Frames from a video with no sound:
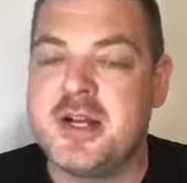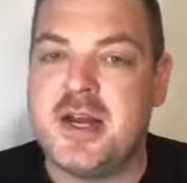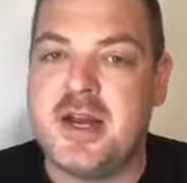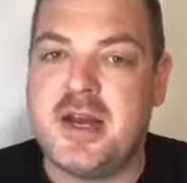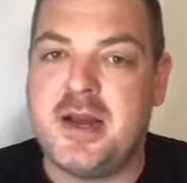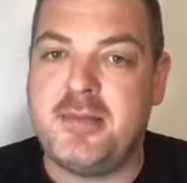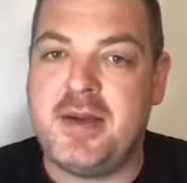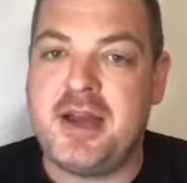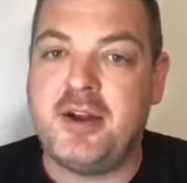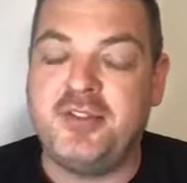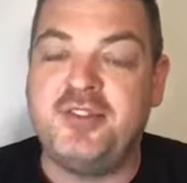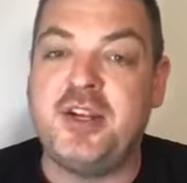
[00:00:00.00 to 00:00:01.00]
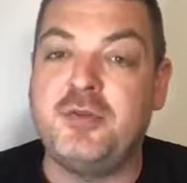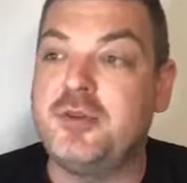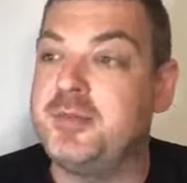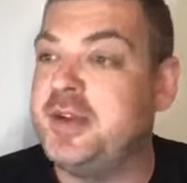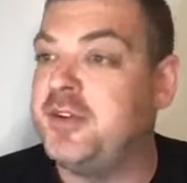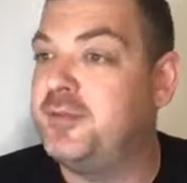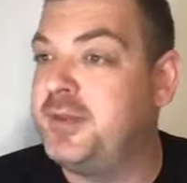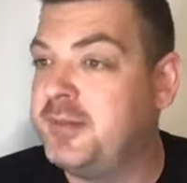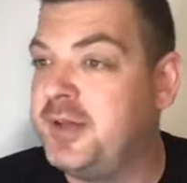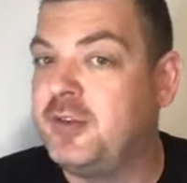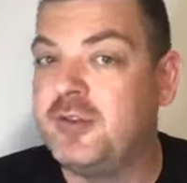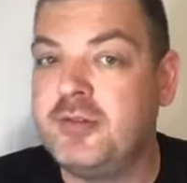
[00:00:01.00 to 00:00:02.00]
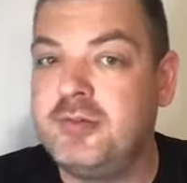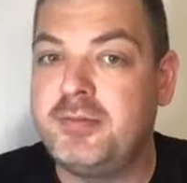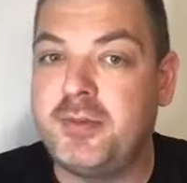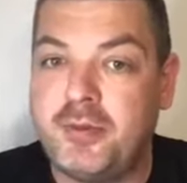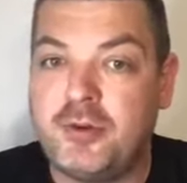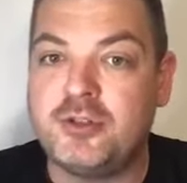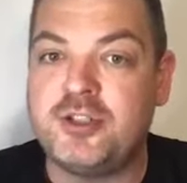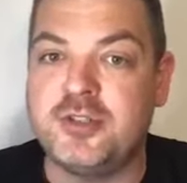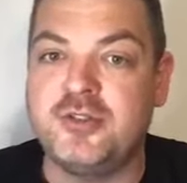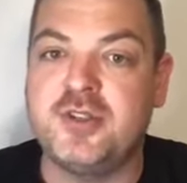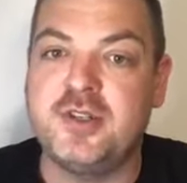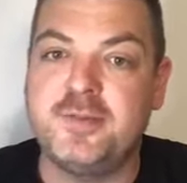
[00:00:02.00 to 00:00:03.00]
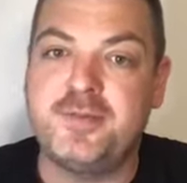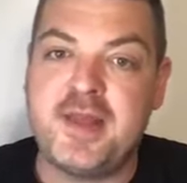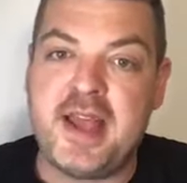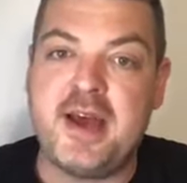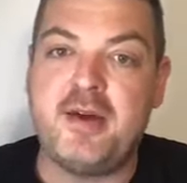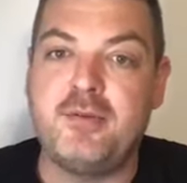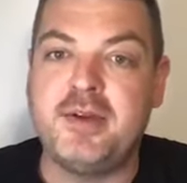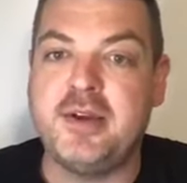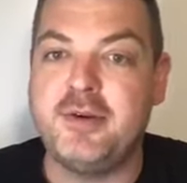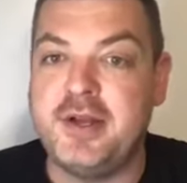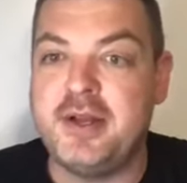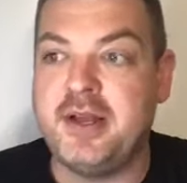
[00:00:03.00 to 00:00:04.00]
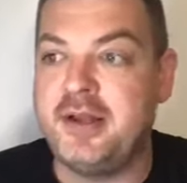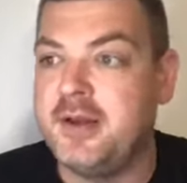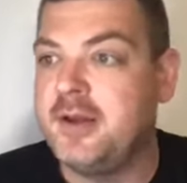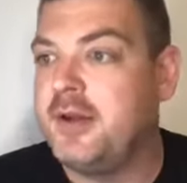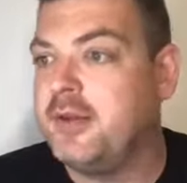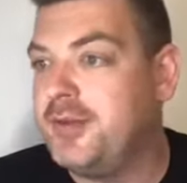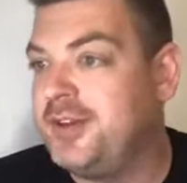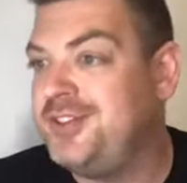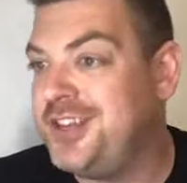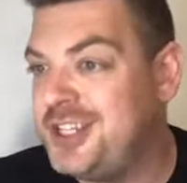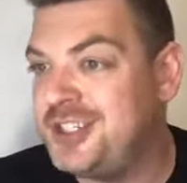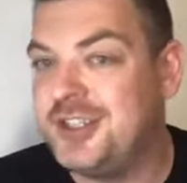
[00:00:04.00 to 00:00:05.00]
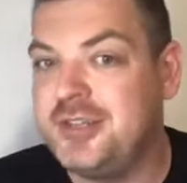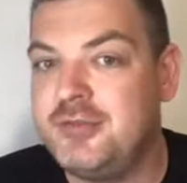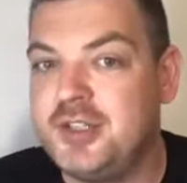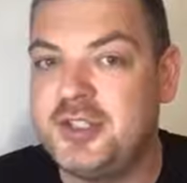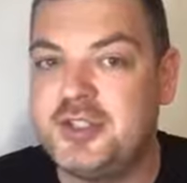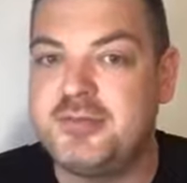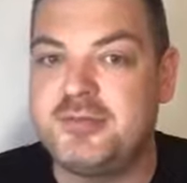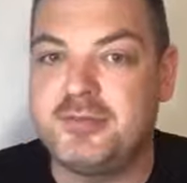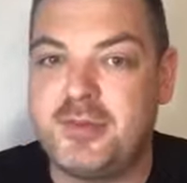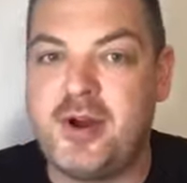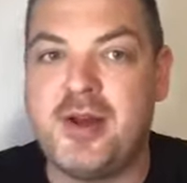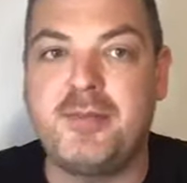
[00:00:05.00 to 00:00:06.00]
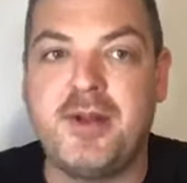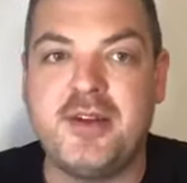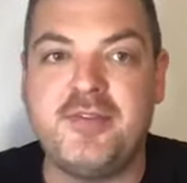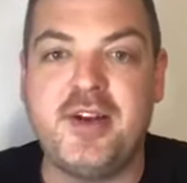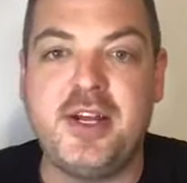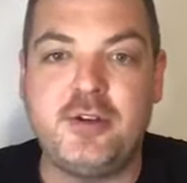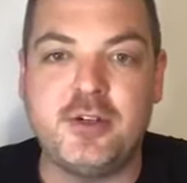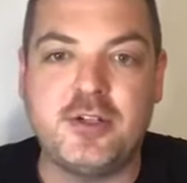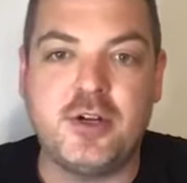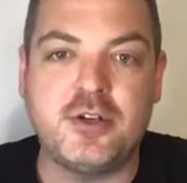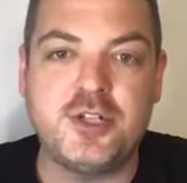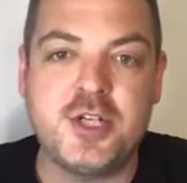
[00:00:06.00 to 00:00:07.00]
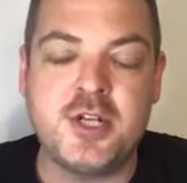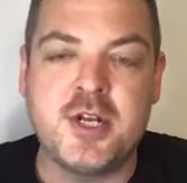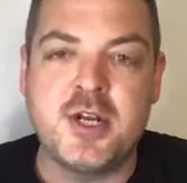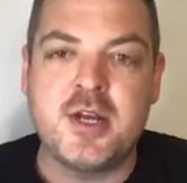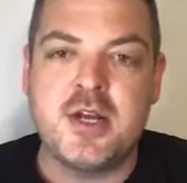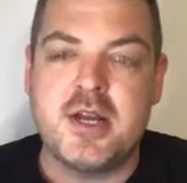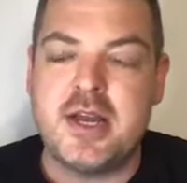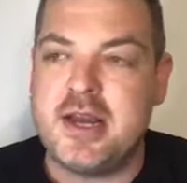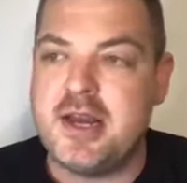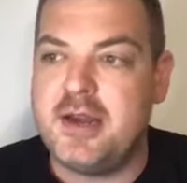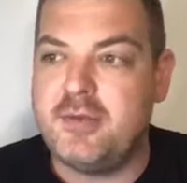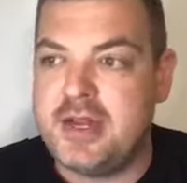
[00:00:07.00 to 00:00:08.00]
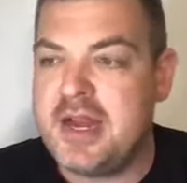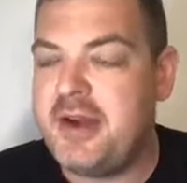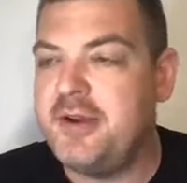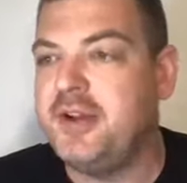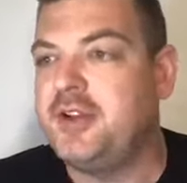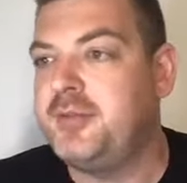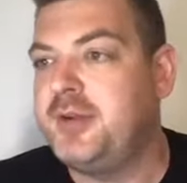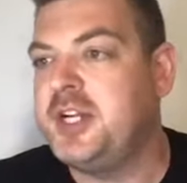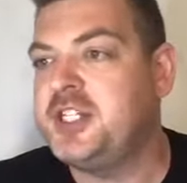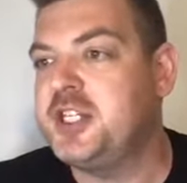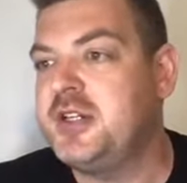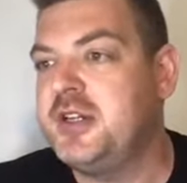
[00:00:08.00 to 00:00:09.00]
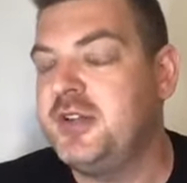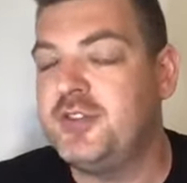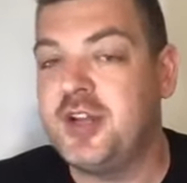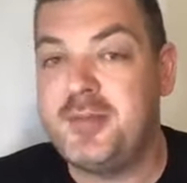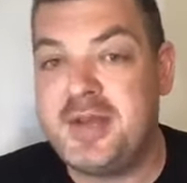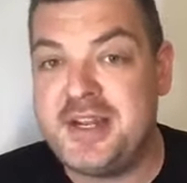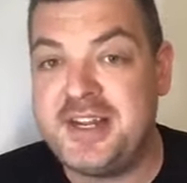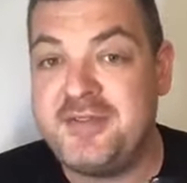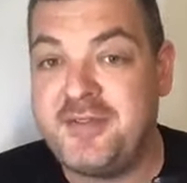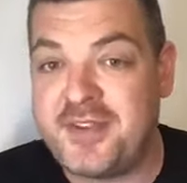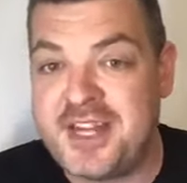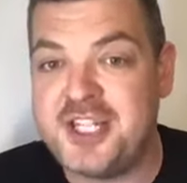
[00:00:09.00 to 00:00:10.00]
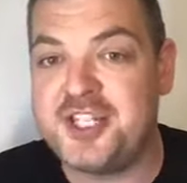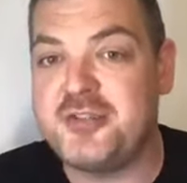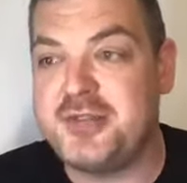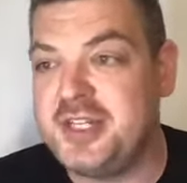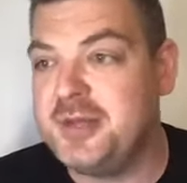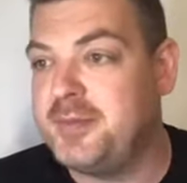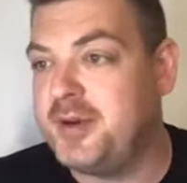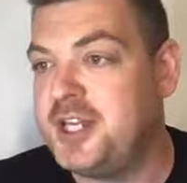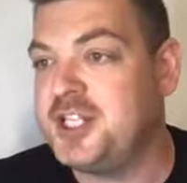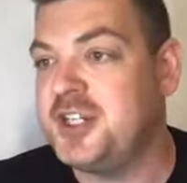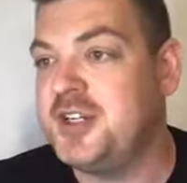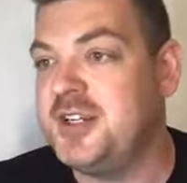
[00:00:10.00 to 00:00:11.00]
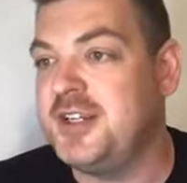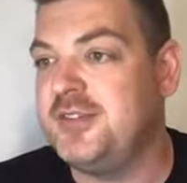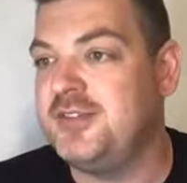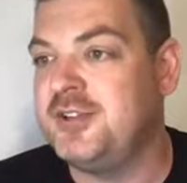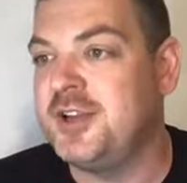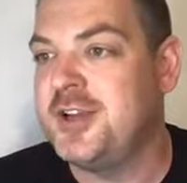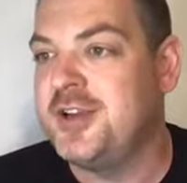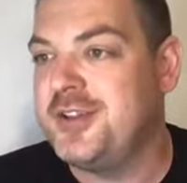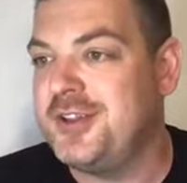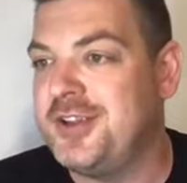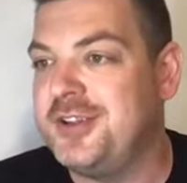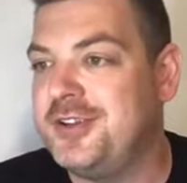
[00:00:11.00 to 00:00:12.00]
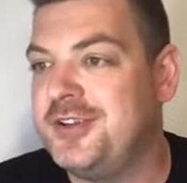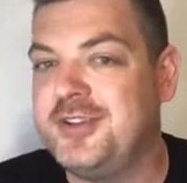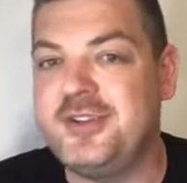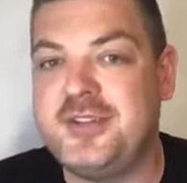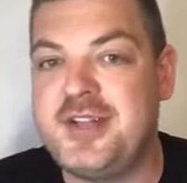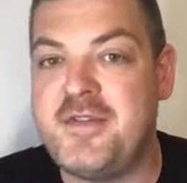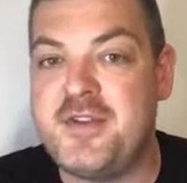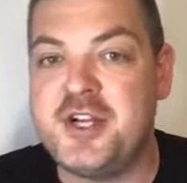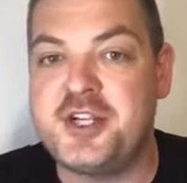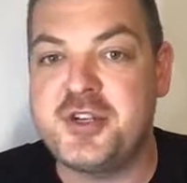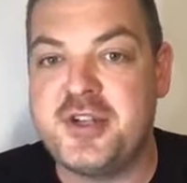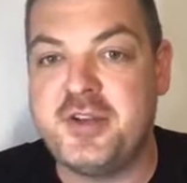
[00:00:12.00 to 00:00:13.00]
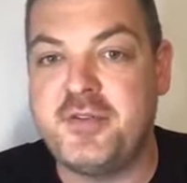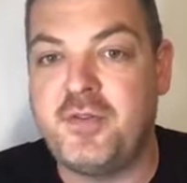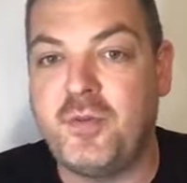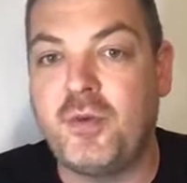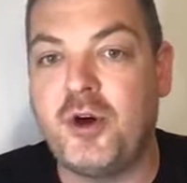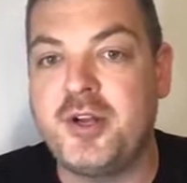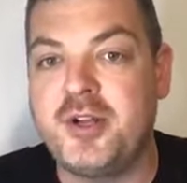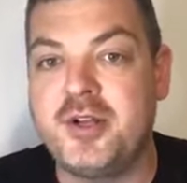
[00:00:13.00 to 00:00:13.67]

And I said it would be of biblical proportions. And now we are in a recession, which Blind Freddy could have told you. We are in a depression. It's going to be an inflationary depression is the definition of what